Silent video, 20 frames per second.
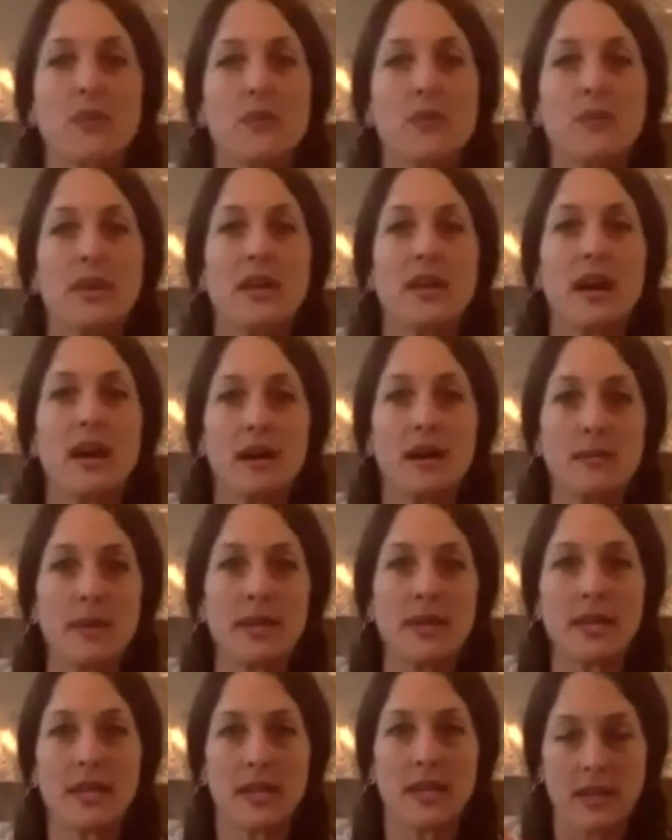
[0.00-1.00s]
we come in
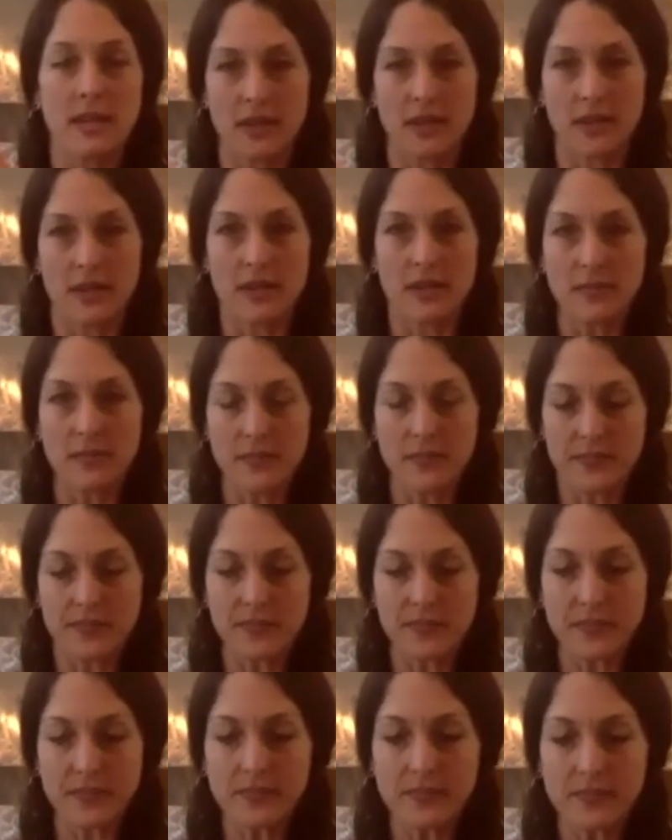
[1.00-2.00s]
here
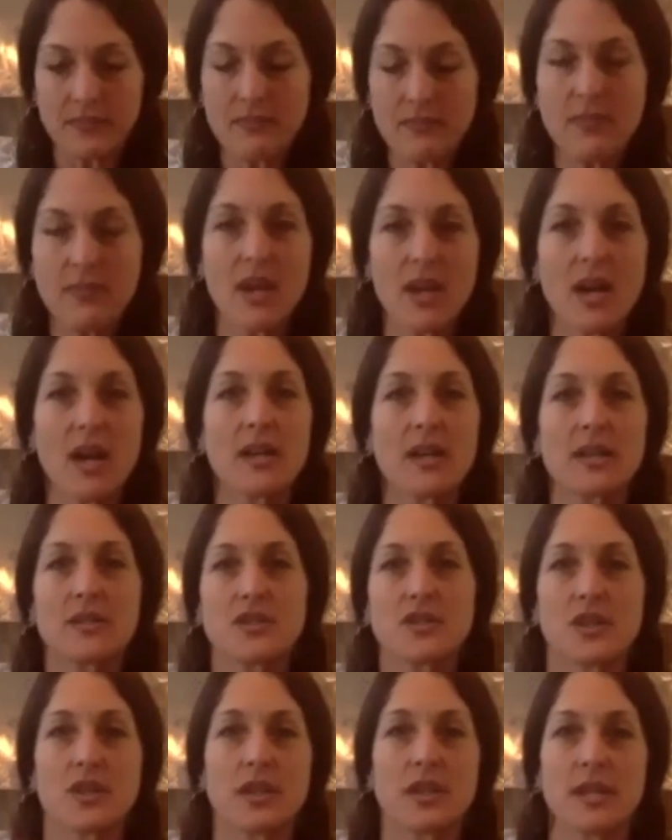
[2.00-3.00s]
on
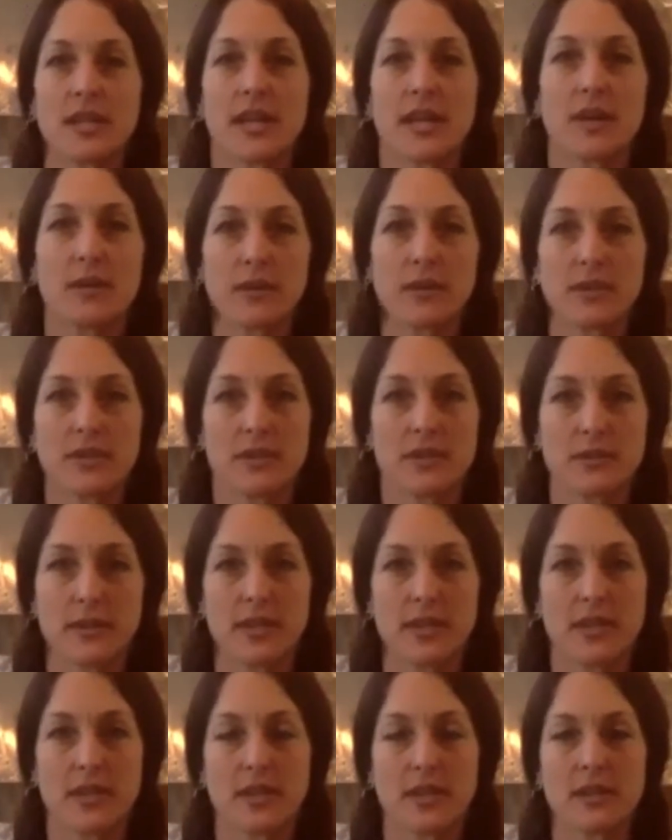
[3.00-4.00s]
a journey like we're doing
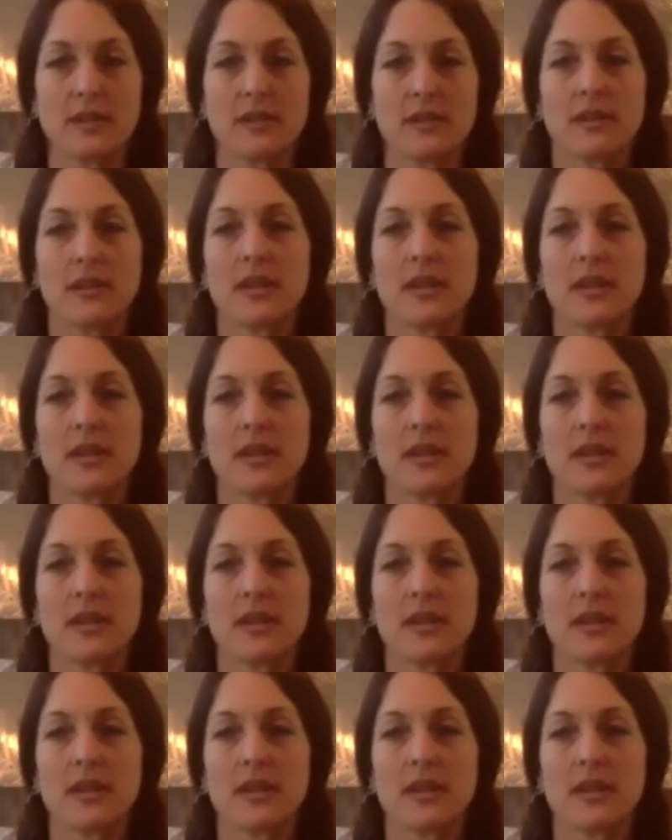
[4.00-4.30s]
here.